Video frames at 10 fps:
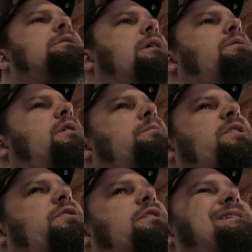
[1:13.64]
I run them at
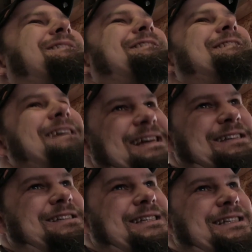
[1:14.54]

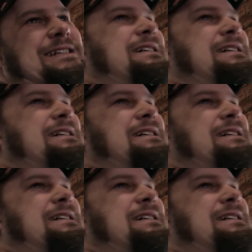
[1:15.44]
36.